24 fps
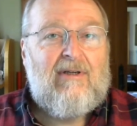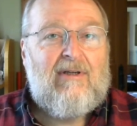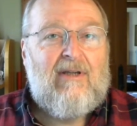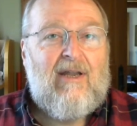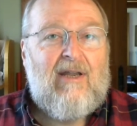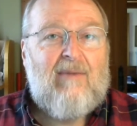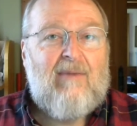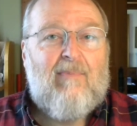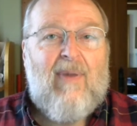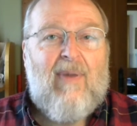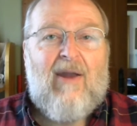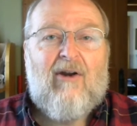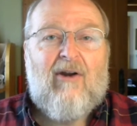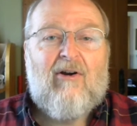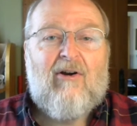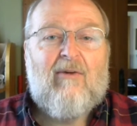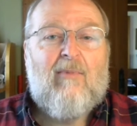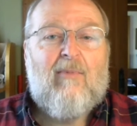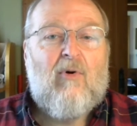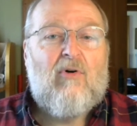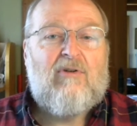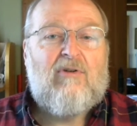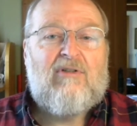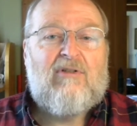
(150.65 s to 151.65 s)
and
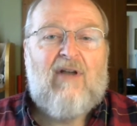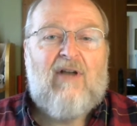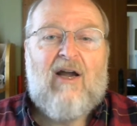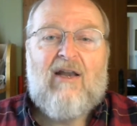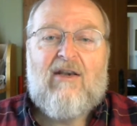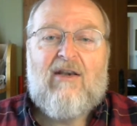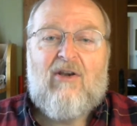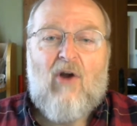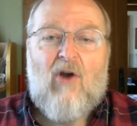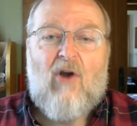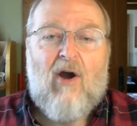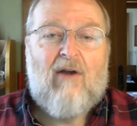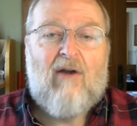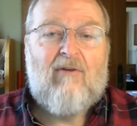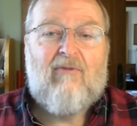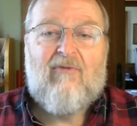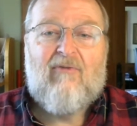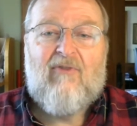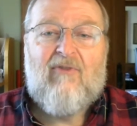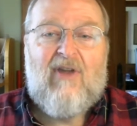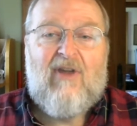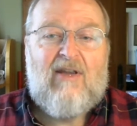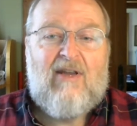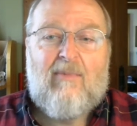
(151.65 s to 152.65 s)
parables are not
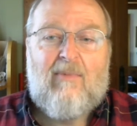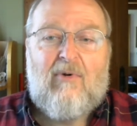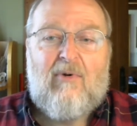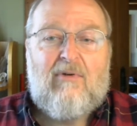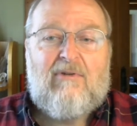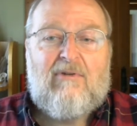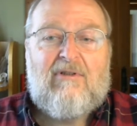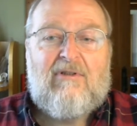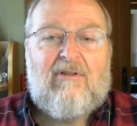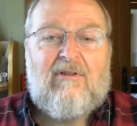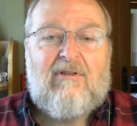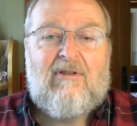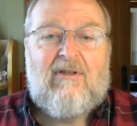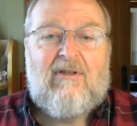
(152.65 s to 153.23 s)
fables.